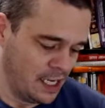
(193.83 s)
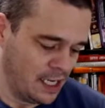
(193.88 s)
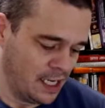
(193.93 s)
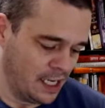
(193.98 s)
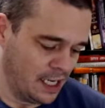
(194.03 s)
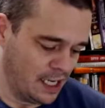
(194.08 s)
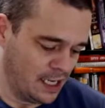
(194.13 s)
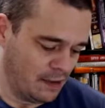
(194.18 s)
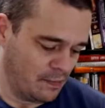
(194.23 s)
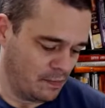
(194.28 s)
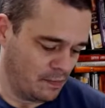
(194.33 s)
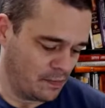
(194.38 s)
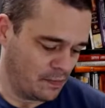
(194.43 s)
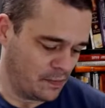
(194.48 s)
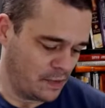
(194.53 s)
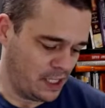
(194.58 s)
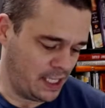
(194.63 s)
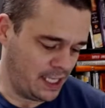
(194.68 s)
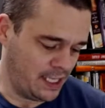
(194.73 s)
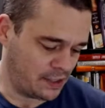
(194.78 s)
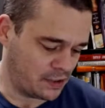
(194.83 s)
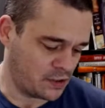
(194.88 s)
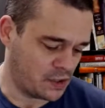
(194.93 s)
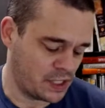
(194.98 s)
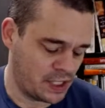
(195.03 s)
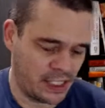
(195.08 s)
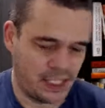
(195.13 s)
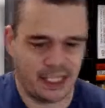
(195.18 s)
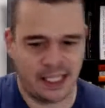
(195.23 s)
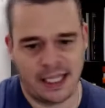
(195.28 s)
the
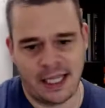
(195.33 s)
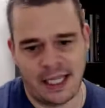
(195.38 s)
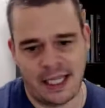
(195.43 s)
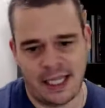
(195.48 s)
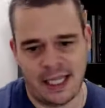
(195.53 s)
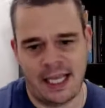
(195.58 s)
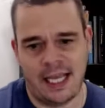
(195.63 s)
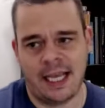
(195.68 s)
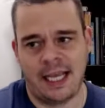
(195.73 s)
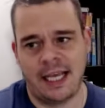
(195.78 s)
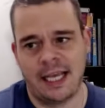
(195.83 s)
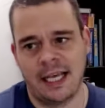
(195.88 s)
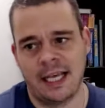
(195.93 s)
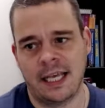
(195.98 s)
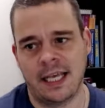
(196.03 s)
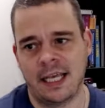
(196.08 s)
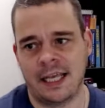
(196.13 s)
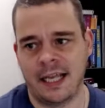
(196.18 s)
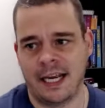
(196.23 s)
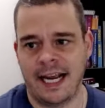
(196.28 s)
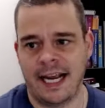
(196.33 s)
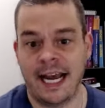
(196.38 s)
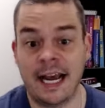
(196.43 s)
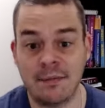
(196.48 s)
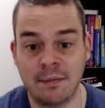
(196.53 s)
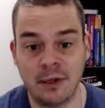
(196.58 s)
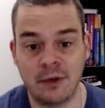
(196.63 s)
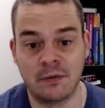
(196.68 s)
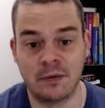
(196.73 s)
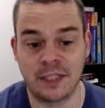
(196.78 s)
interesting thing that
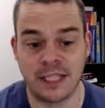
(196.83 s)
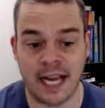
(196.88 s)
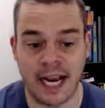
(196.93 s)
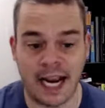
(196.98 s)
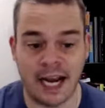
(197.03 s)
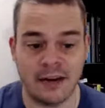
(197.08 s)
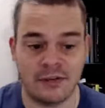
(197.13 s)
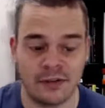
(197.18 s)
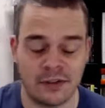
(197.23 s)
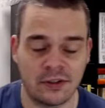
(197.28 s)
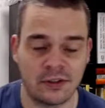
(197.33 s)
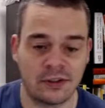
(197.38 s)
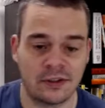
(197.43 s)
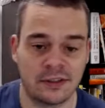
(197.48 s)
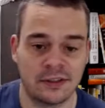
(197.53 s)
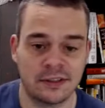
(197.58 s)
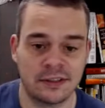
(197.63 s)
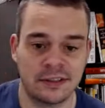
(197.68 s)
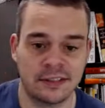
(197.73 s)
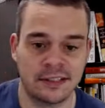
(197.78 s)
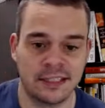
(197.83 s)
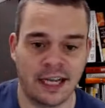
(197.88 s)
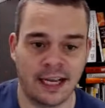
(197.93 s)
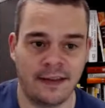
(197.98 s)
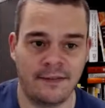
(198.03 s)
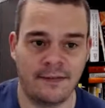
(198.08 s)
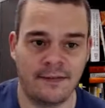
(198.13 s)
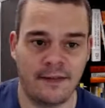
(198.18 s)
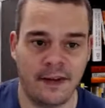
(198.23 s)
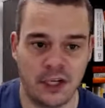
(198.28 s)
happened was after
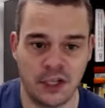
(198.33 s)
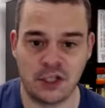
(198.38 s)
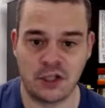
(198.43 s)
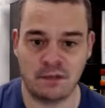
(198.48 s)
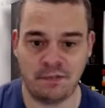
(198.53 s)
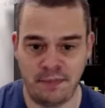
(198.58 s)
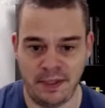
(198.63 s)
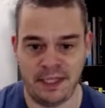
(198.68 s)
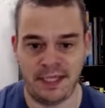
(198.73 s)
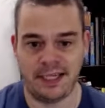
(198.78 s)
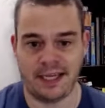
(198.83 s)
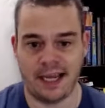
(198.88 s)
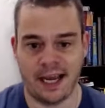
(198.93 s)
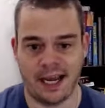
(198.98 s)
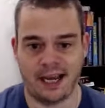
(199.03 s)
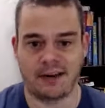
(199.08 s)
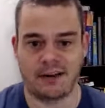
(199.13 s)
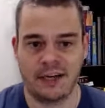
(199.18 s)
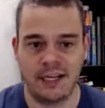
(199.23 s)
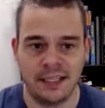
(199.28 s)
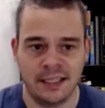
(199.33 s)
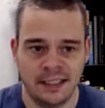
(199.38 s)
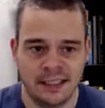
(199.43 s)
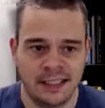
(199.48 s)
I finished being angry,